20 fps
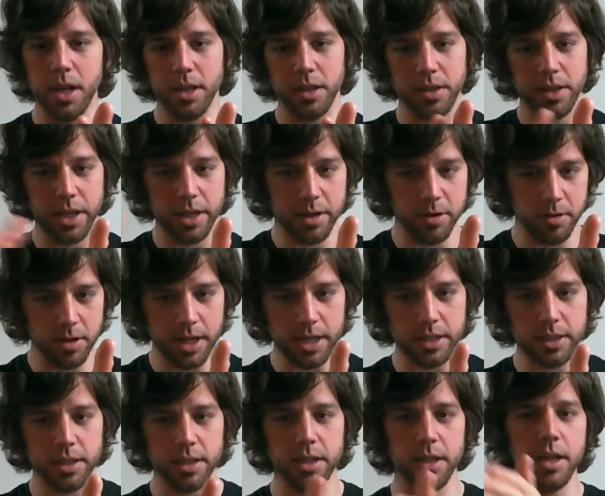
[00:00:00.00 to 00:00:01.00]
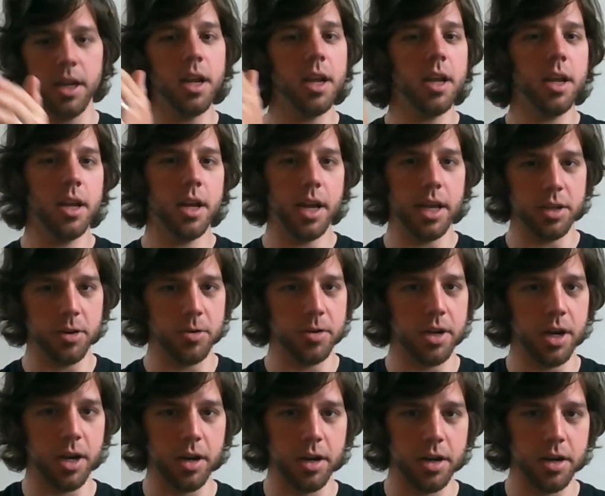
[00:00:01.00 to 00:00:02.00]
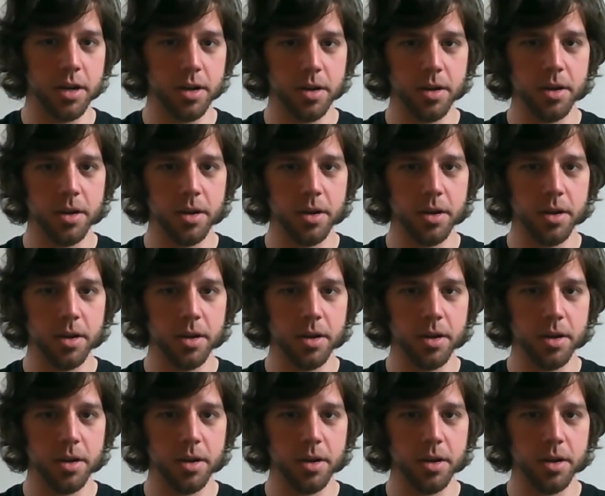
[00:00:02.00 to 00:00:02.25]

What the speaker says: and take your lesson and you're done.